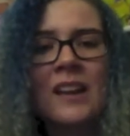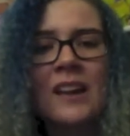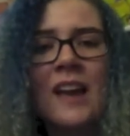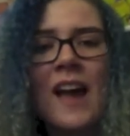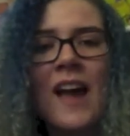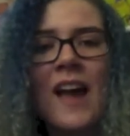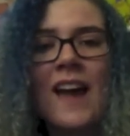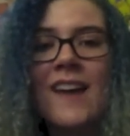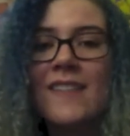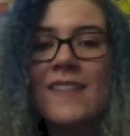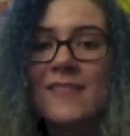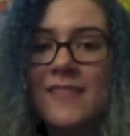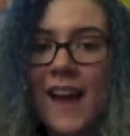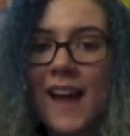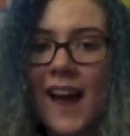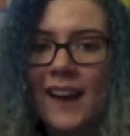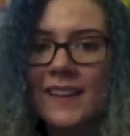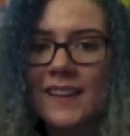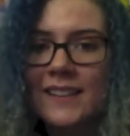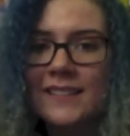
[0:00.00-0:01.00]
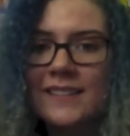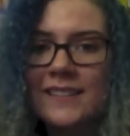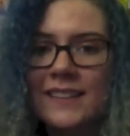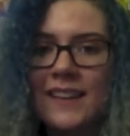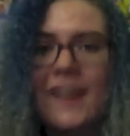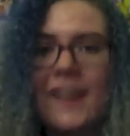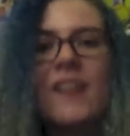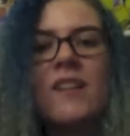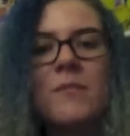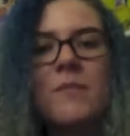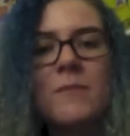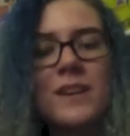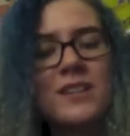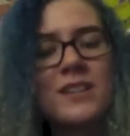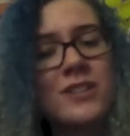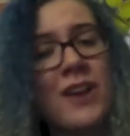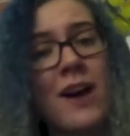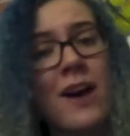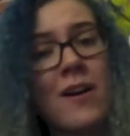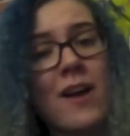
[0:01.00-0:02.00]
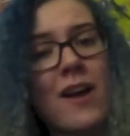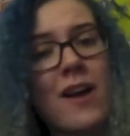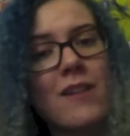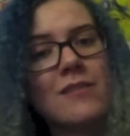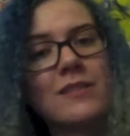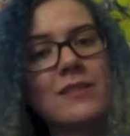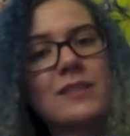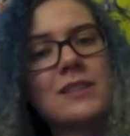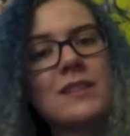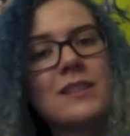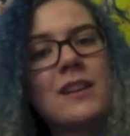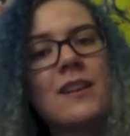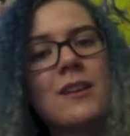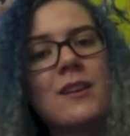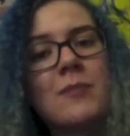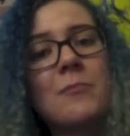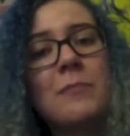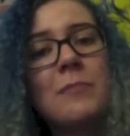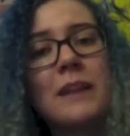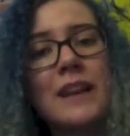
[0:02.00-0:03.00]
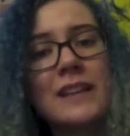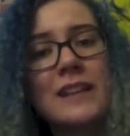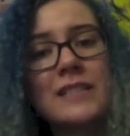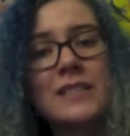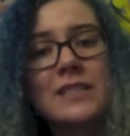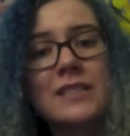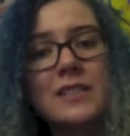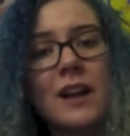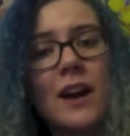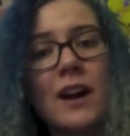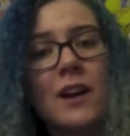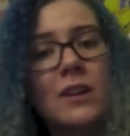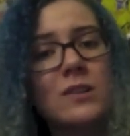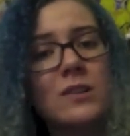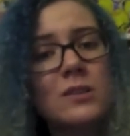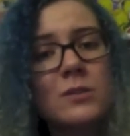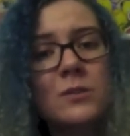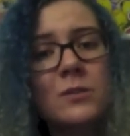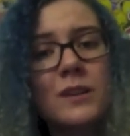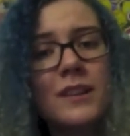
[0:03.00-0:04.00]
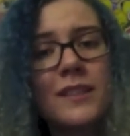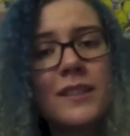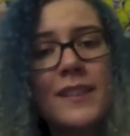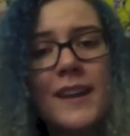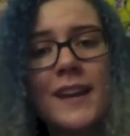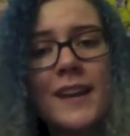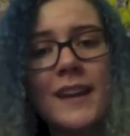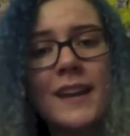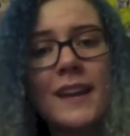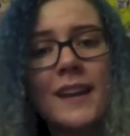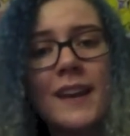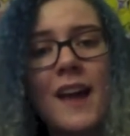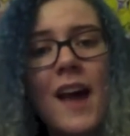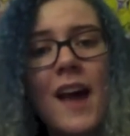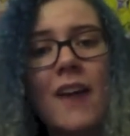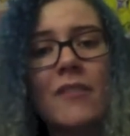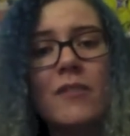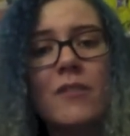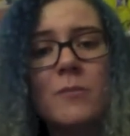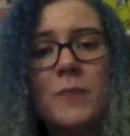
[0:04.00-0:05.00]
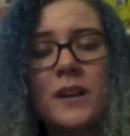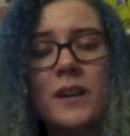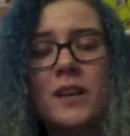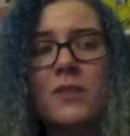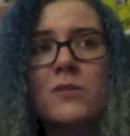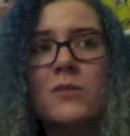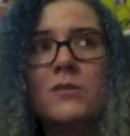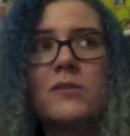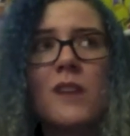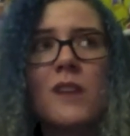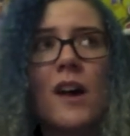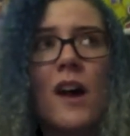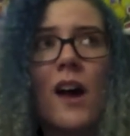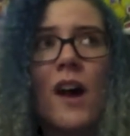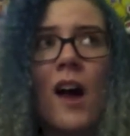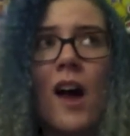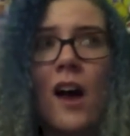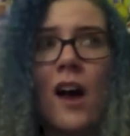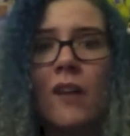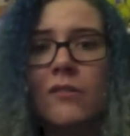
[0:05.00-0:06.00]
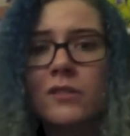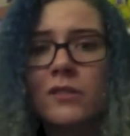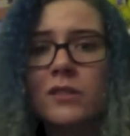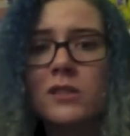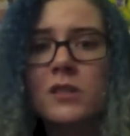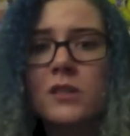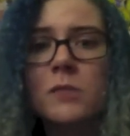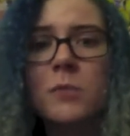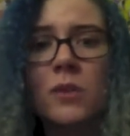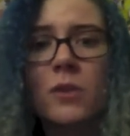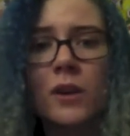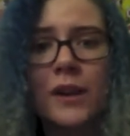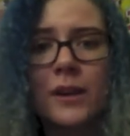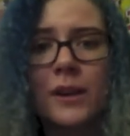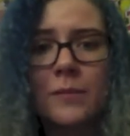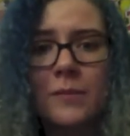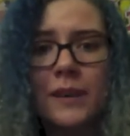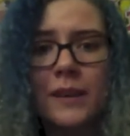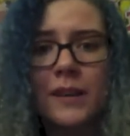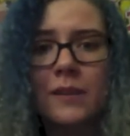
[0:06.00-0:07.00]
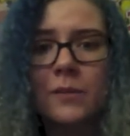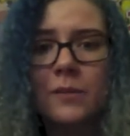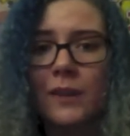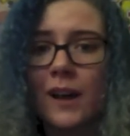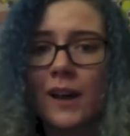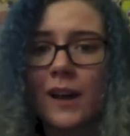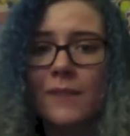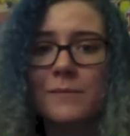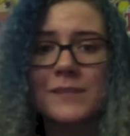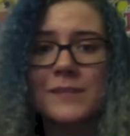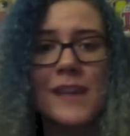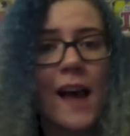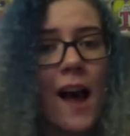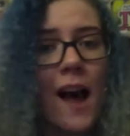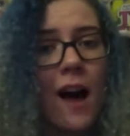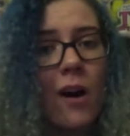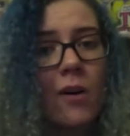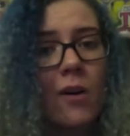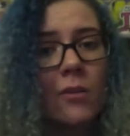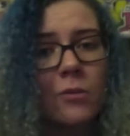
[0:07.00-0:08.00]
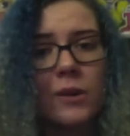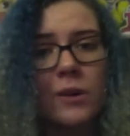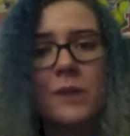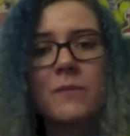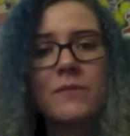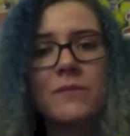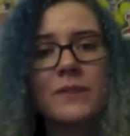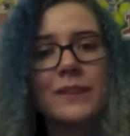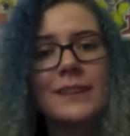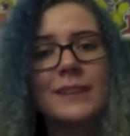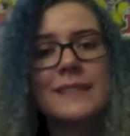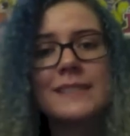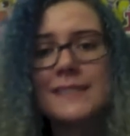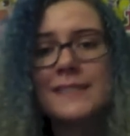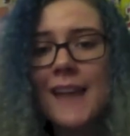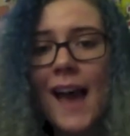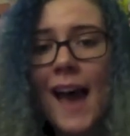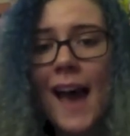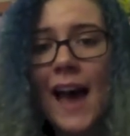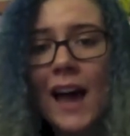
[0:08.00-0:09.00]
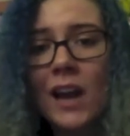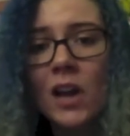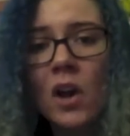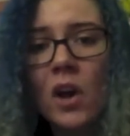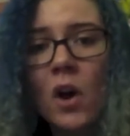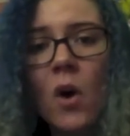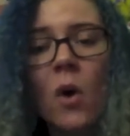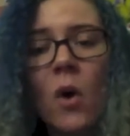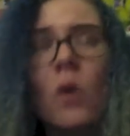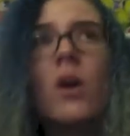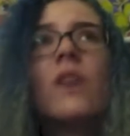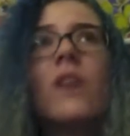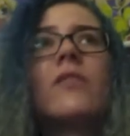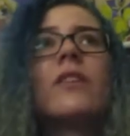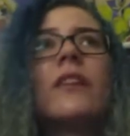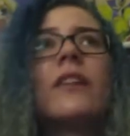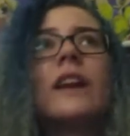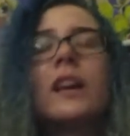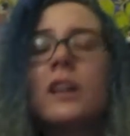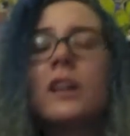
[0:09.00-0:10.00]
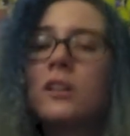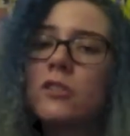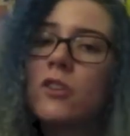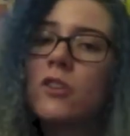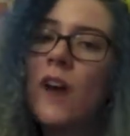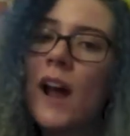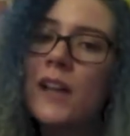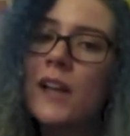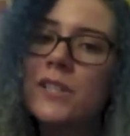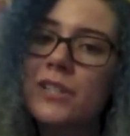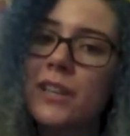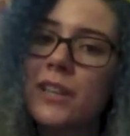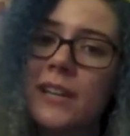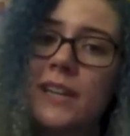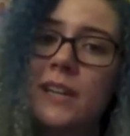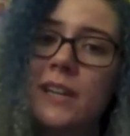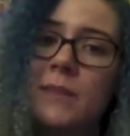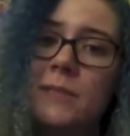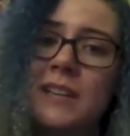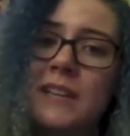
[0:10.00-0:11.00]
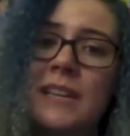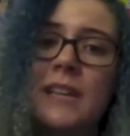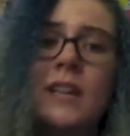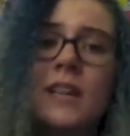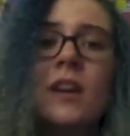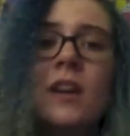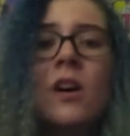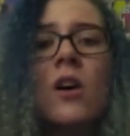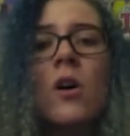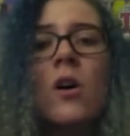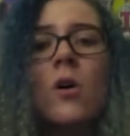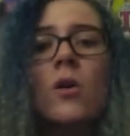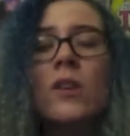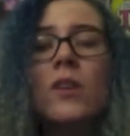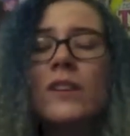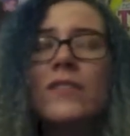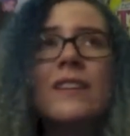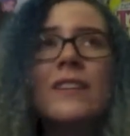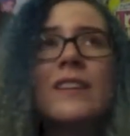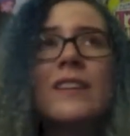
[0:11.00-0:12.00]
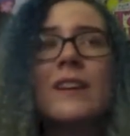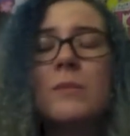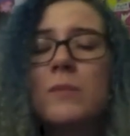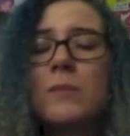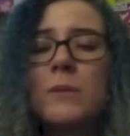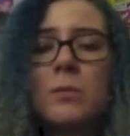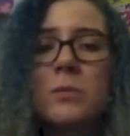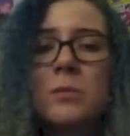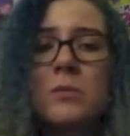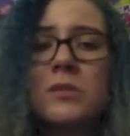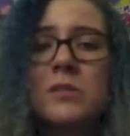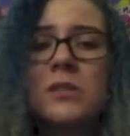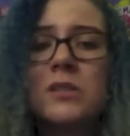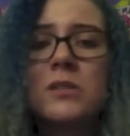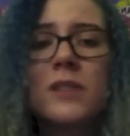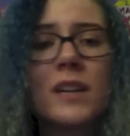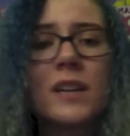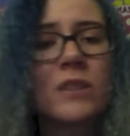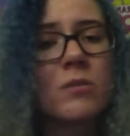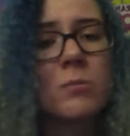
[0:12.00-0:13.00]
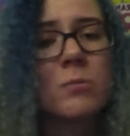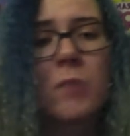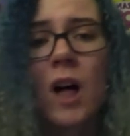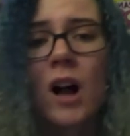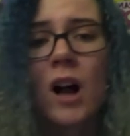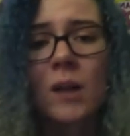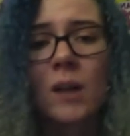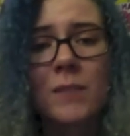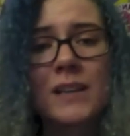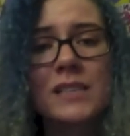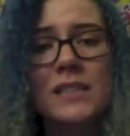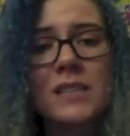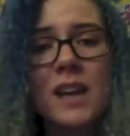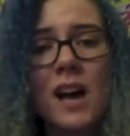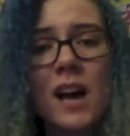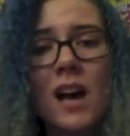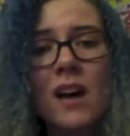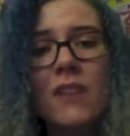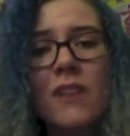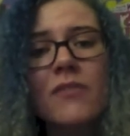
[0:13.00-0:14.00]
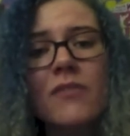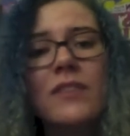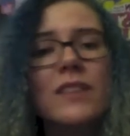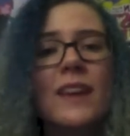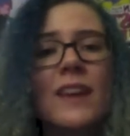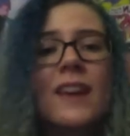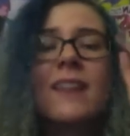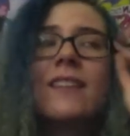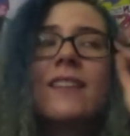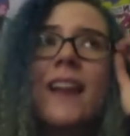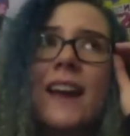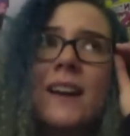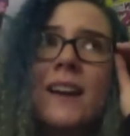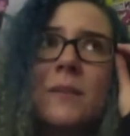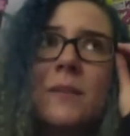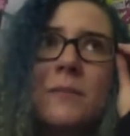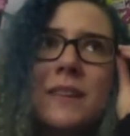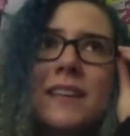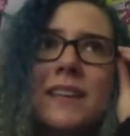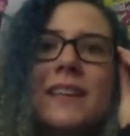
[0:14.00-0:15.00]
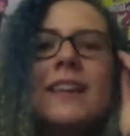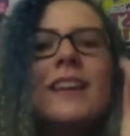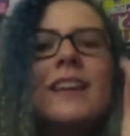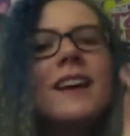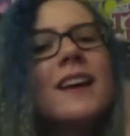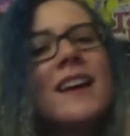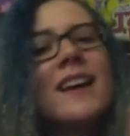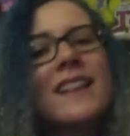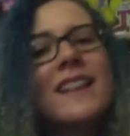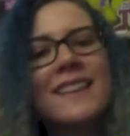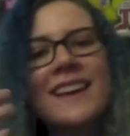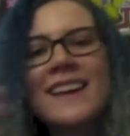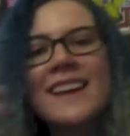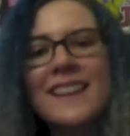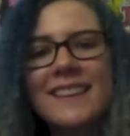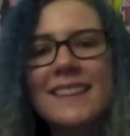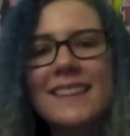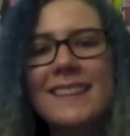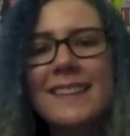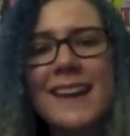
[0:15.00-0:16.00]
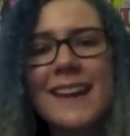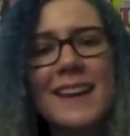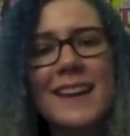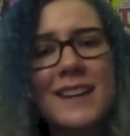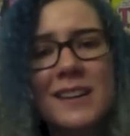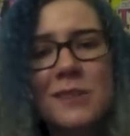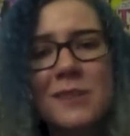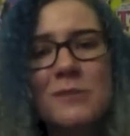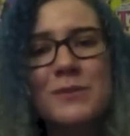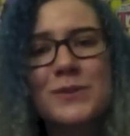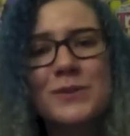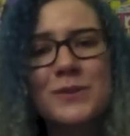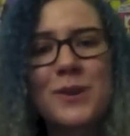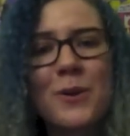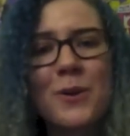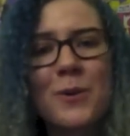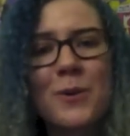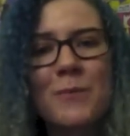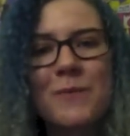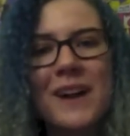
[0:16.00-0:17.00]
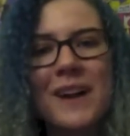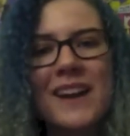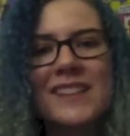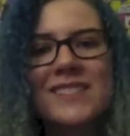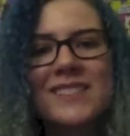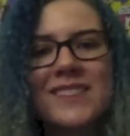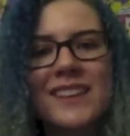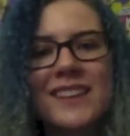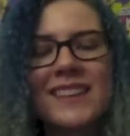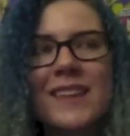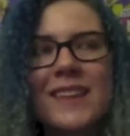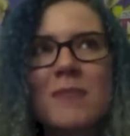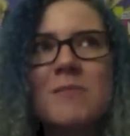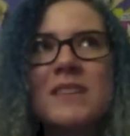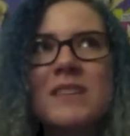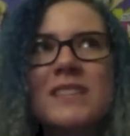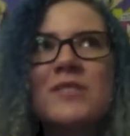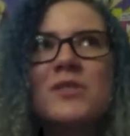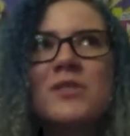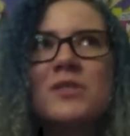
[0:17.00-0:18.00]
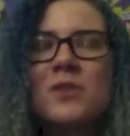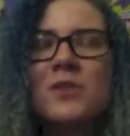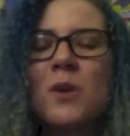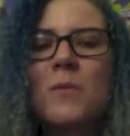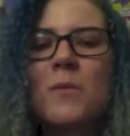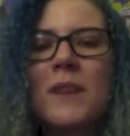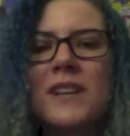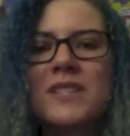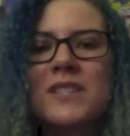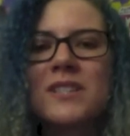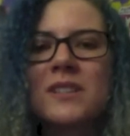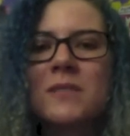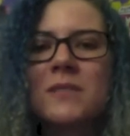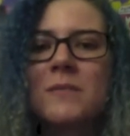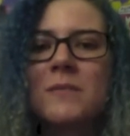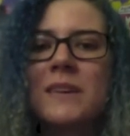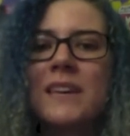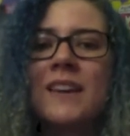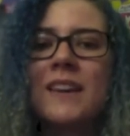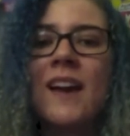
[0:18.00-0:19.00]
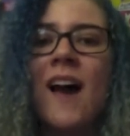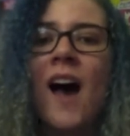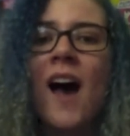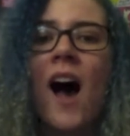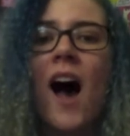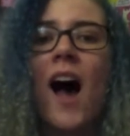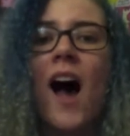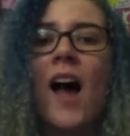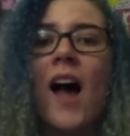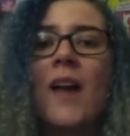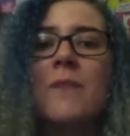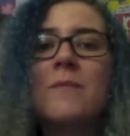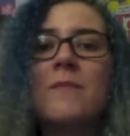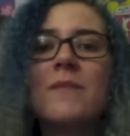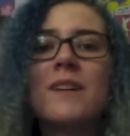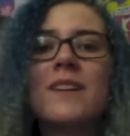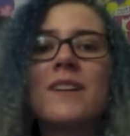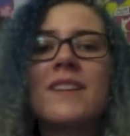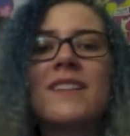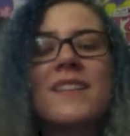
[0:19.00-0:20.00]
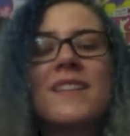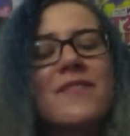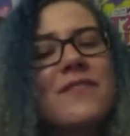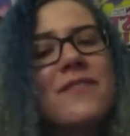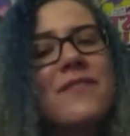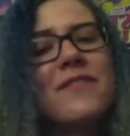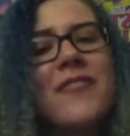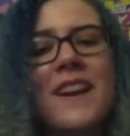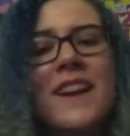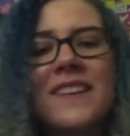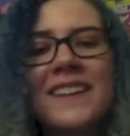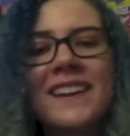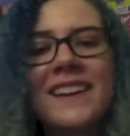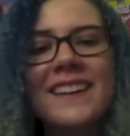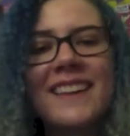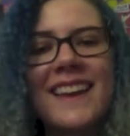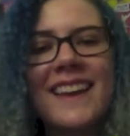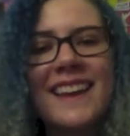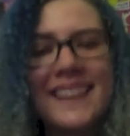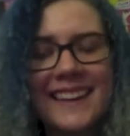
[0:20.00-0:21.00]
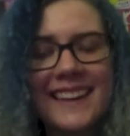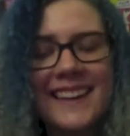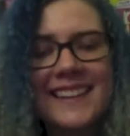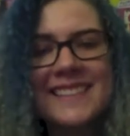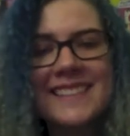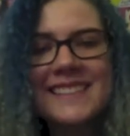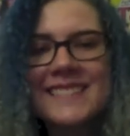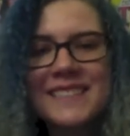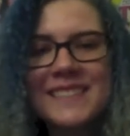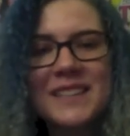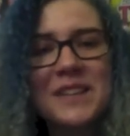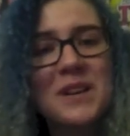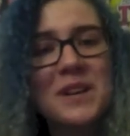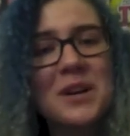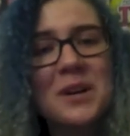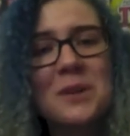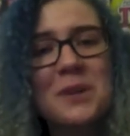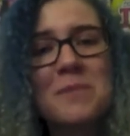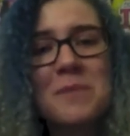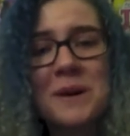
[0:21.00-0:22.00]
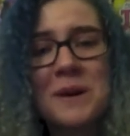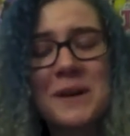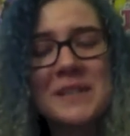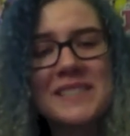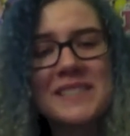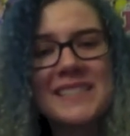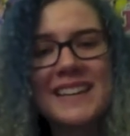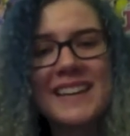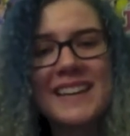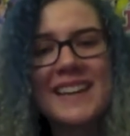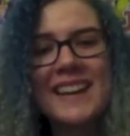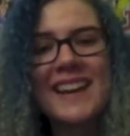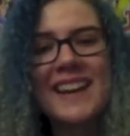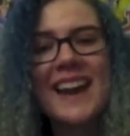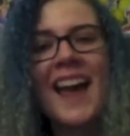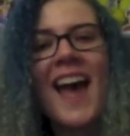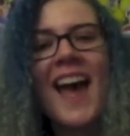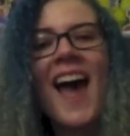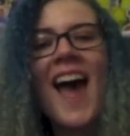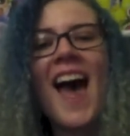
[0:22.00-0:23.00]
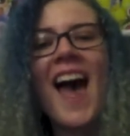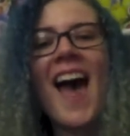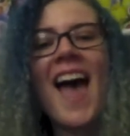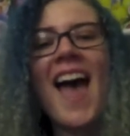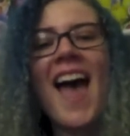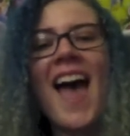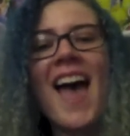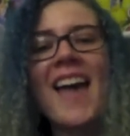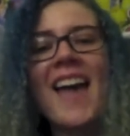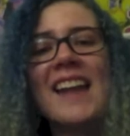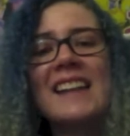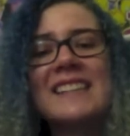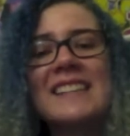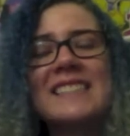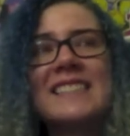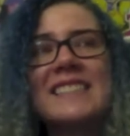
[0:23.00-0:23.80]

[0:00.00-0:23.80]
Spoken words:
And that is the end of my shoutouts. But I also want to thank everybody who's ever supported me when I'm down, when I'm feeling sad, or ever like congratulated me, or even like people who just like reblog my stuff and like me. Like, thank you so much. Like, that means so much to me. I'm a very like insecure person, and